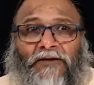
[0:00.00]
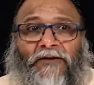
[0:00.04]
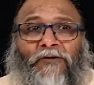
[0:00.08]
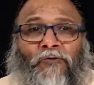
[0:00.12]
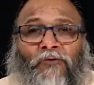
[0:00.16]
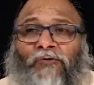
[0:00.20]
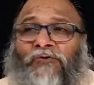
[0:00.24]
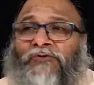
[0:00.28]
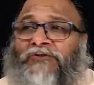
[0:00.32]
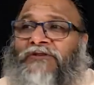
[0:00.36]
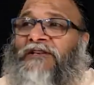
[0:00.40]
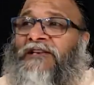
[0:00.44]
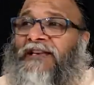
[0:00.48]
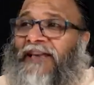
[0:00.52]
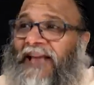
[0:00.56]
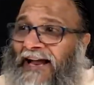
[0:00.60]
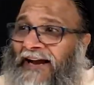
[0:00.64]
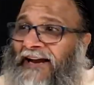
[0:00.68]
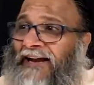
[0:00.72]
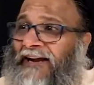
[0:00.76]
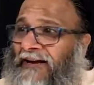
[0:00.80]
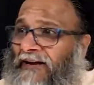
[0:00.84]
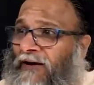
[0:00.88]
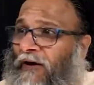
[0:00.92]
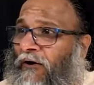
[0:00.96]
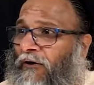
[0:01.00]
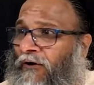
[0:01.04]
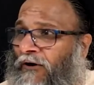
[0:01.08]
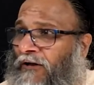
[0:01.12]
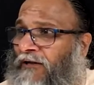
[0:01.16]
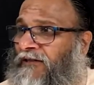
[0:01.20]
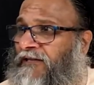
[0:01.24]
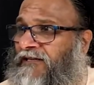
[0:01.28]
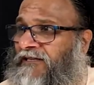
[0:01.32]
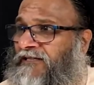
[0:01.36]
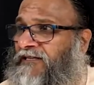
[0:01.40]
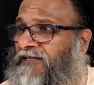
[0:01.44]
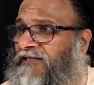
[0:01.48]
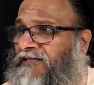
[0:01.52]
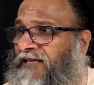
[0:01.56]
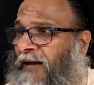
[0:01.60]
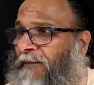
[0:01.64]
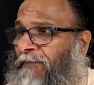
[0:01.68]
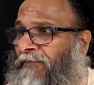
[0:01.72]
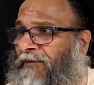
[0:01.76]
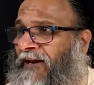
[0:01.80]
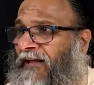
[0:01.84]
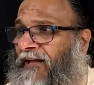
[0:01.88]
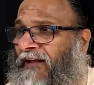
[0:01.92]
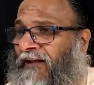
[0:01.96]
In whose light all this is
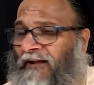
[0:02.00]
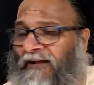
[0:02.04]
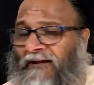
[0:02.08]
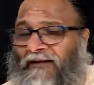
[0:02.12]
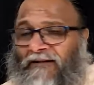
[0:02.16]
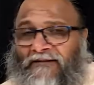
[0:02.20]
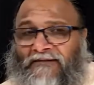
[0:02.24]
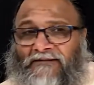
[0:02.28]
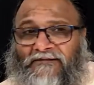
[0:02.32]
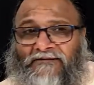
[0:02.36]
happening?